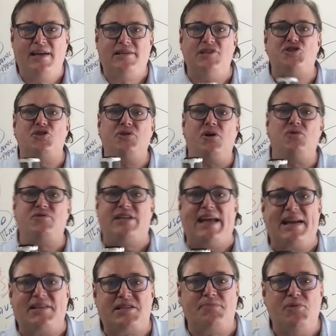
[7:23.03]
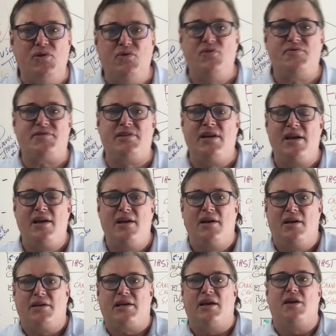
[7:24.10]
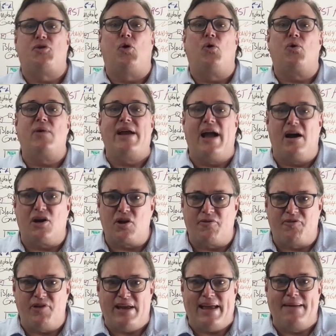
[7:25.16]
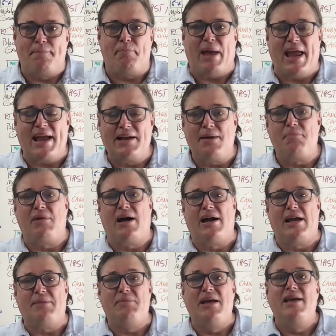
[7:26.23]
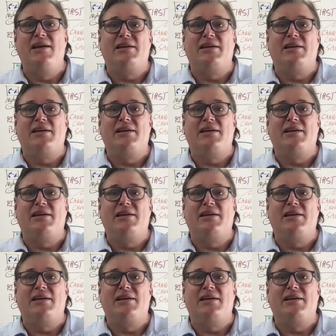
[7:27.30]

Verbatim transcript: Did you know dance moves, choreography, and pantomime?